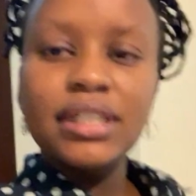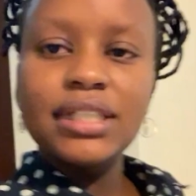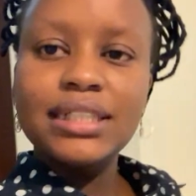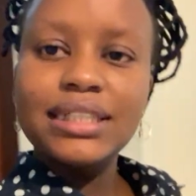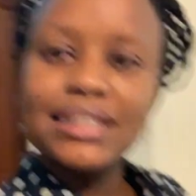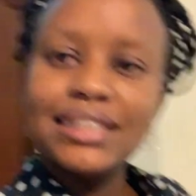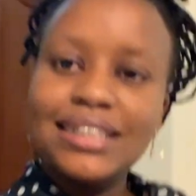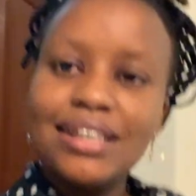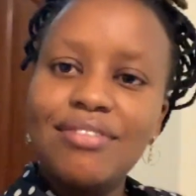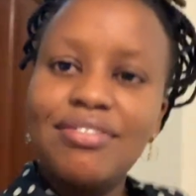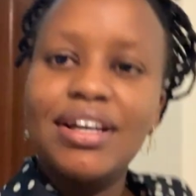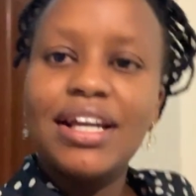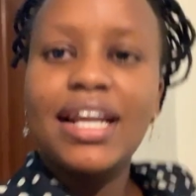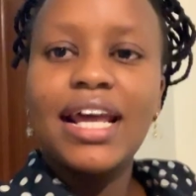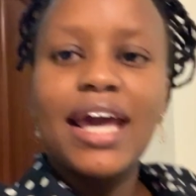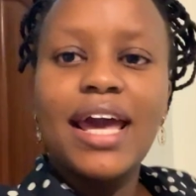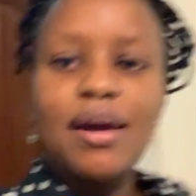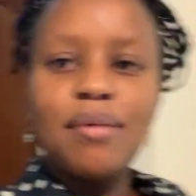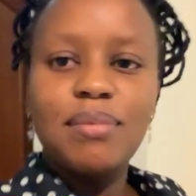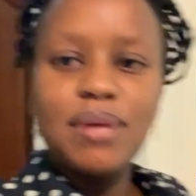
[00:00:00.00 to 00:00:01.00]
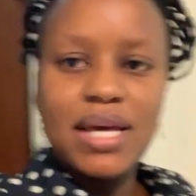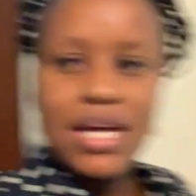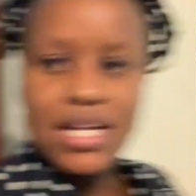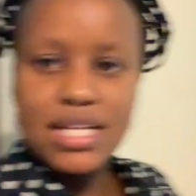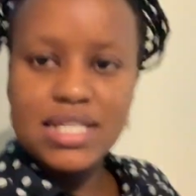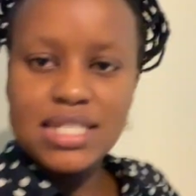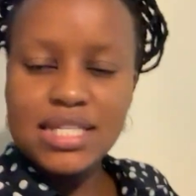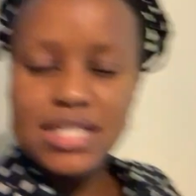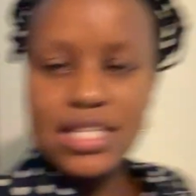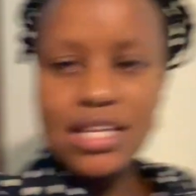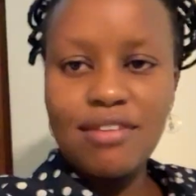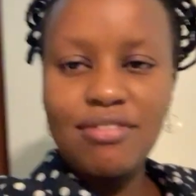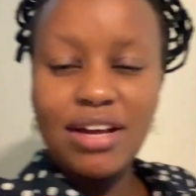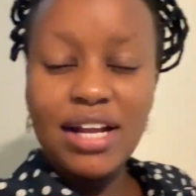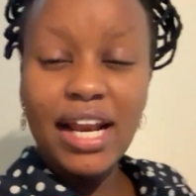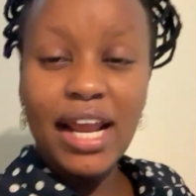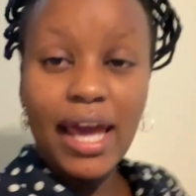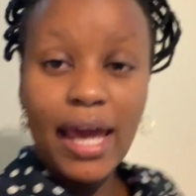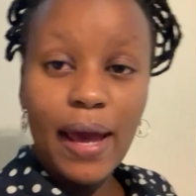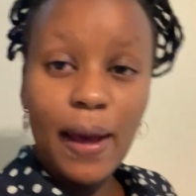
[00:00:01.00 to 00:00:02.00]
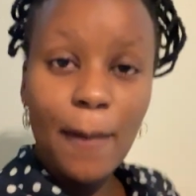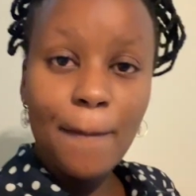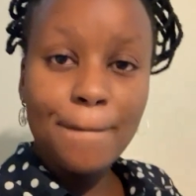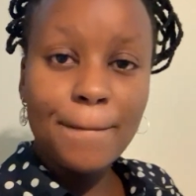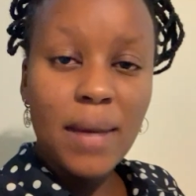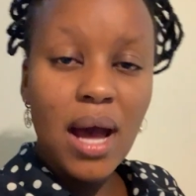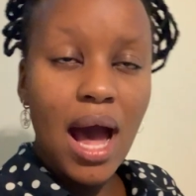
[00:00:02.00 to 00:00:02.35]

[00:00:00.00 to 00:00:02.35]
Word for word: 7 a.m. Yes, 7 a.m.